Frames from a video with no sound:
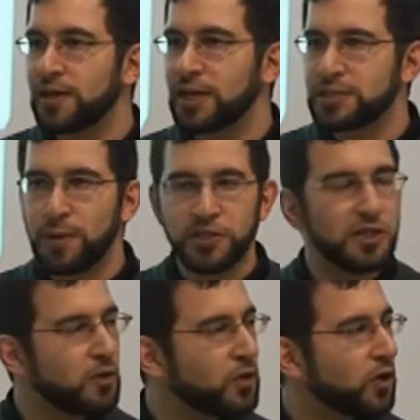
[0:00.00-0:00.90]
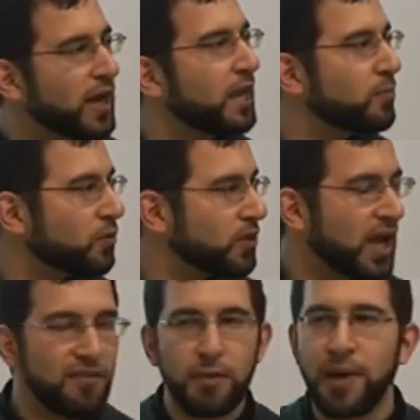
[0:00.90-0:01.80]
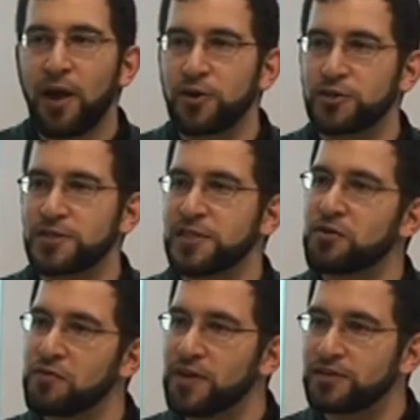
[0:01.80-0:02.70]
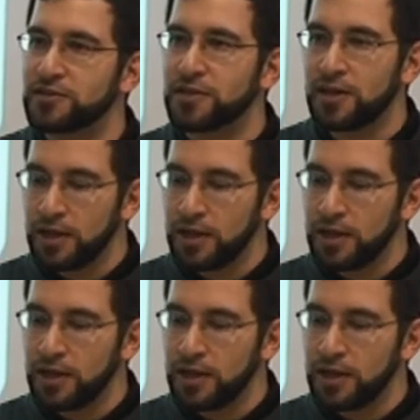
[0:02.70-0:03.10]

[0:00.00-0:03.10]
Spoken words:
especially when you're able, when you have the power to seek revenge.